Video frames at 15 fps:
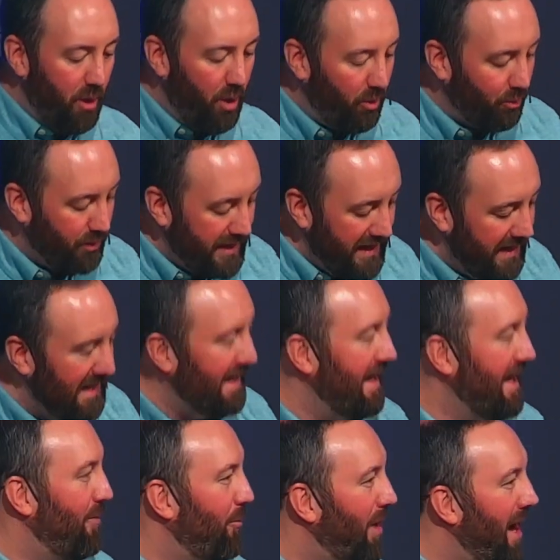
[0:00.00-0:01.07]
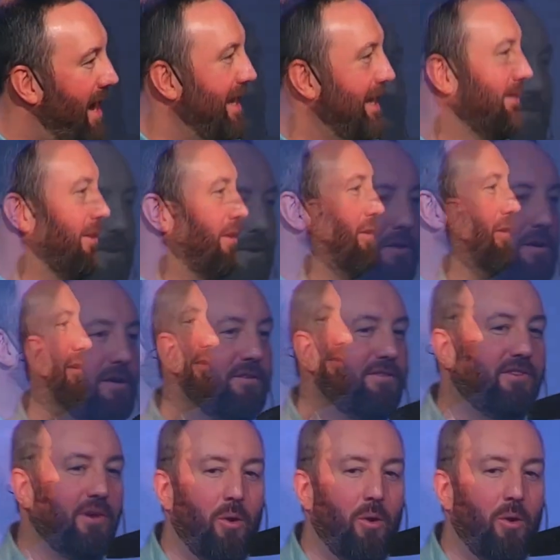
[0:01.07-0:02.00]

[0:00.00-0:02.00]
old reading and writing learners.